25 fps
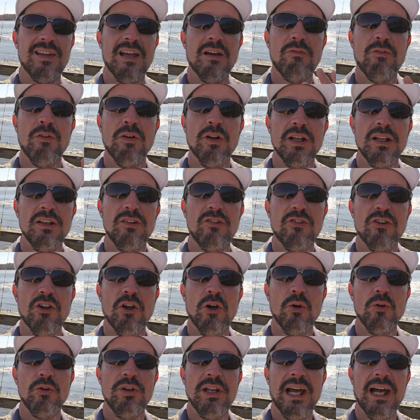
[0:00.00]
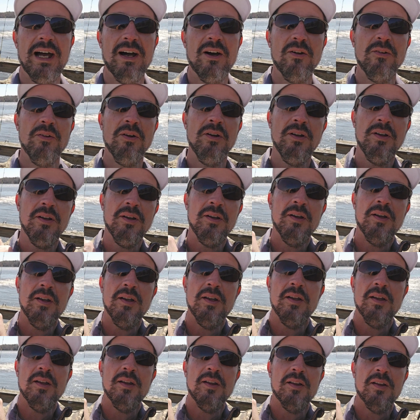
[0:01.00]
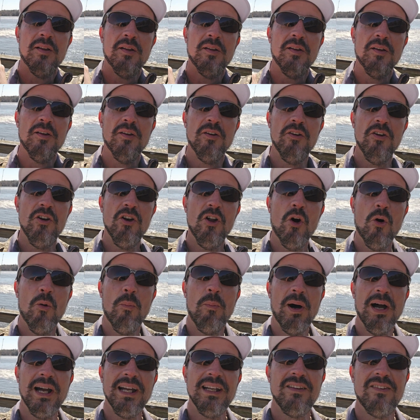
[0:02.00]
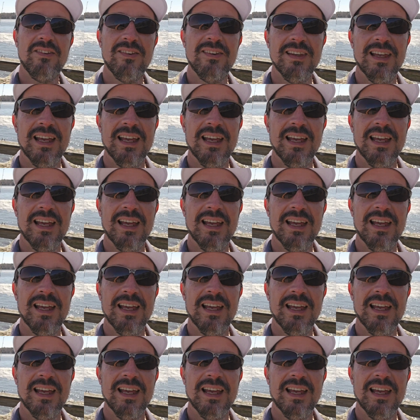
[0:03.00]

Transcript: Definitely slowed down no bites,